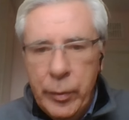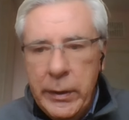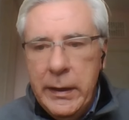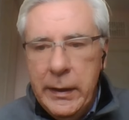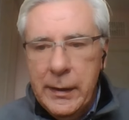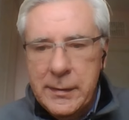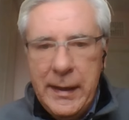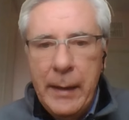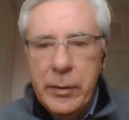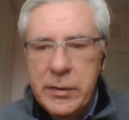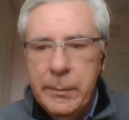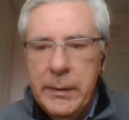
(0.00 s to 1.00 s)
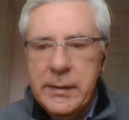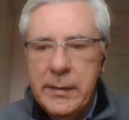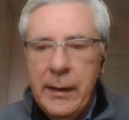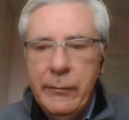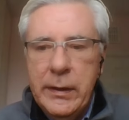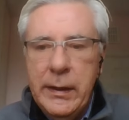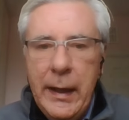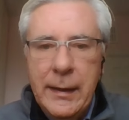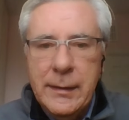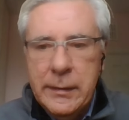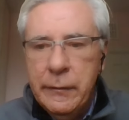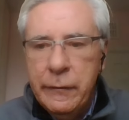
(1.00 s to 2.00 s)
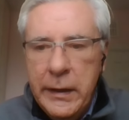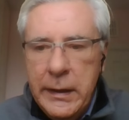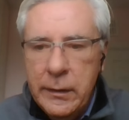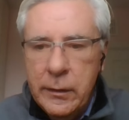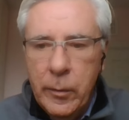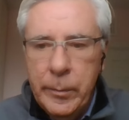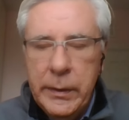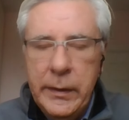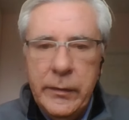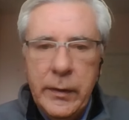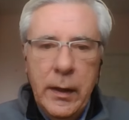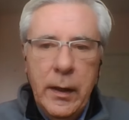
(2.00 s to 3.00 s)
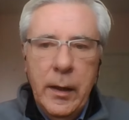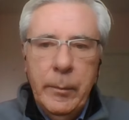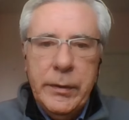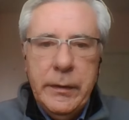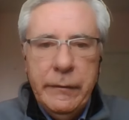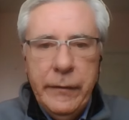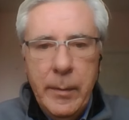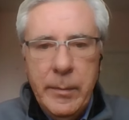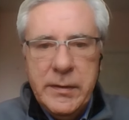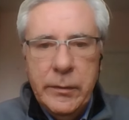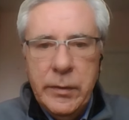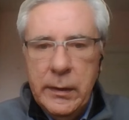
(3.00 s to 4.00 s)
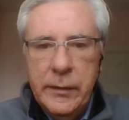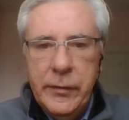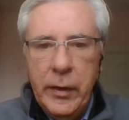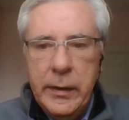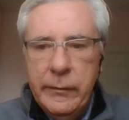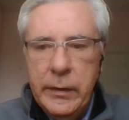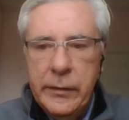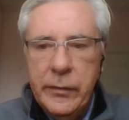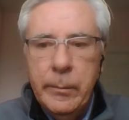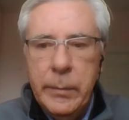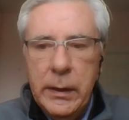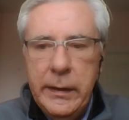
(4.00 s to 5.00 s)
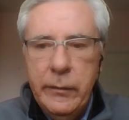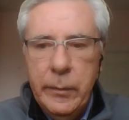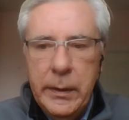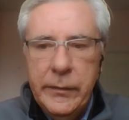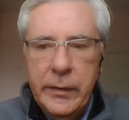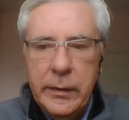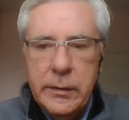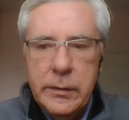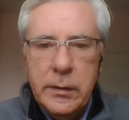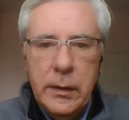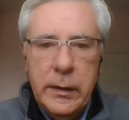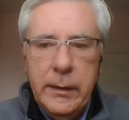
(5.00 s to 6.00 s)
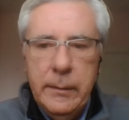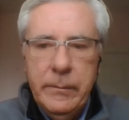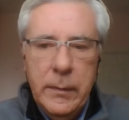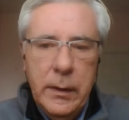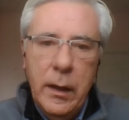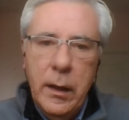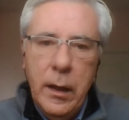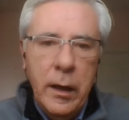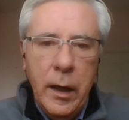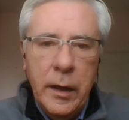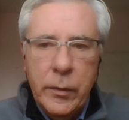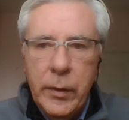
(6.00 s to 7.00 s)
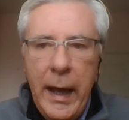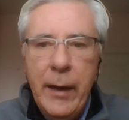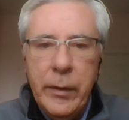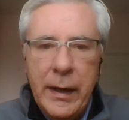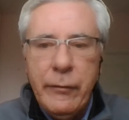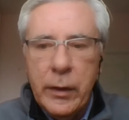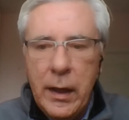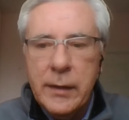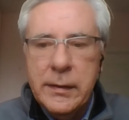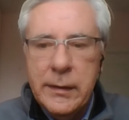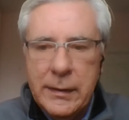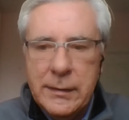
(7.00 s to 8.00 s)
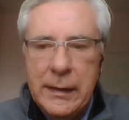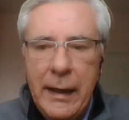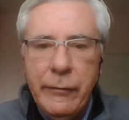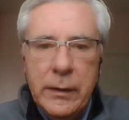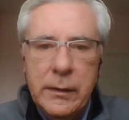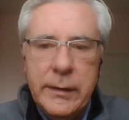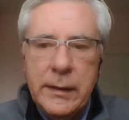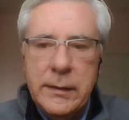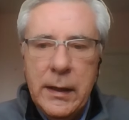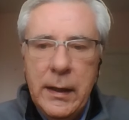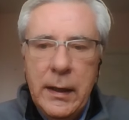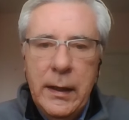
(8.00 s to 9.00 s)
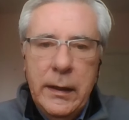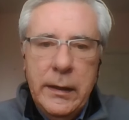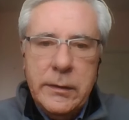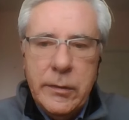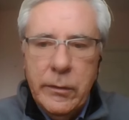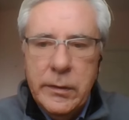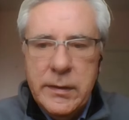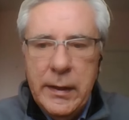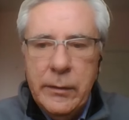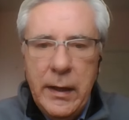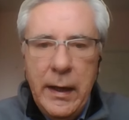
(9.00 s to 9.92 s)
breeding establishments and everything else and feed companies. But the pharmaceutical side of it is unbelievable, isn't it? Like, I don't know how it ever got to this level that it turns